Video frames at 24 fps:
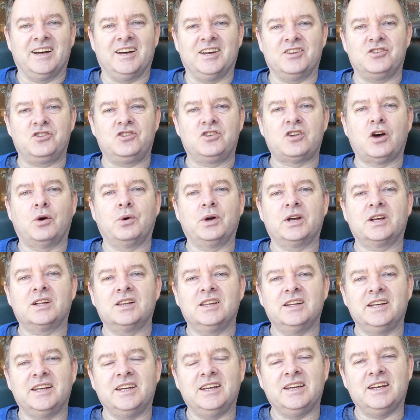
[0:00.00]

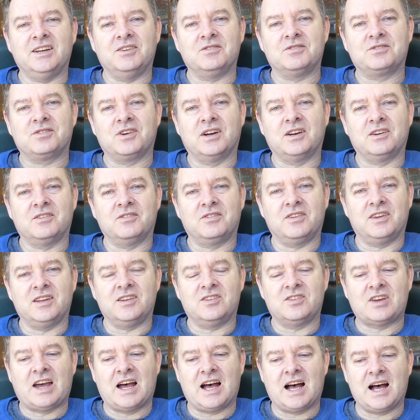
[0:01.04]
stoically in front of
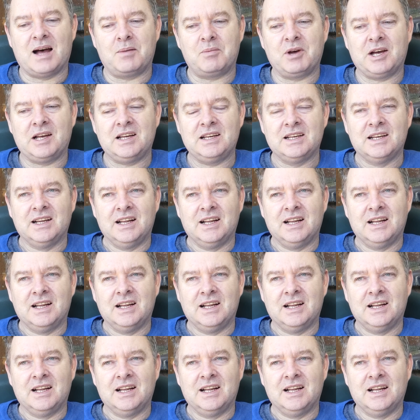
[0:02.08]
this harbour,